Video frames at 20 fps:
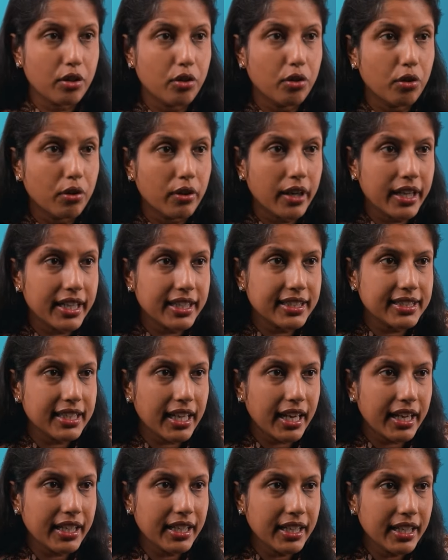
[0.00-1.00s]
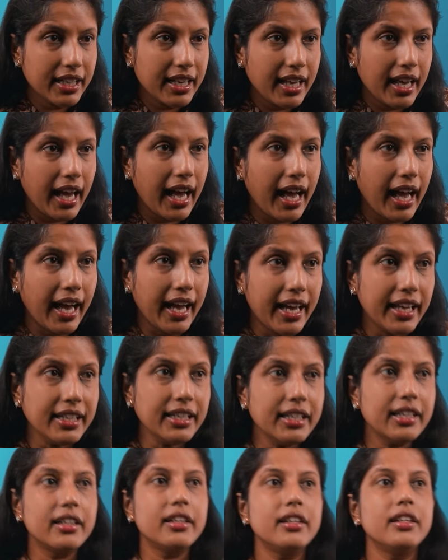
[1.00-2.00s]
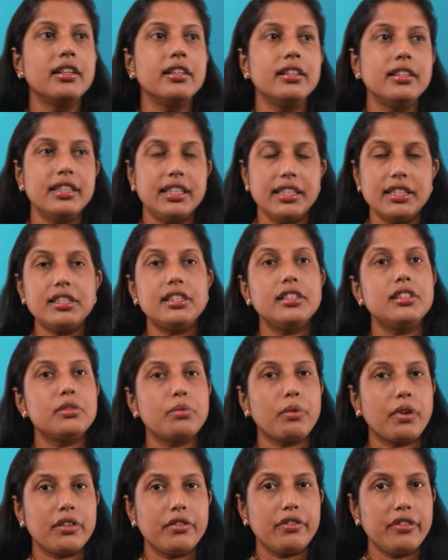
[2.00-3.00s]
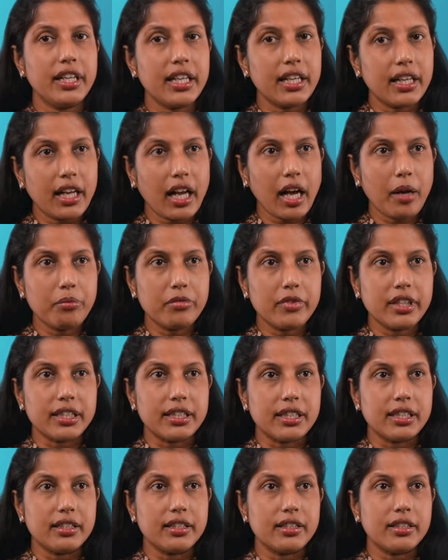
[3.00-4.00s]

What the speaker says: go and assign, and this is what we come with.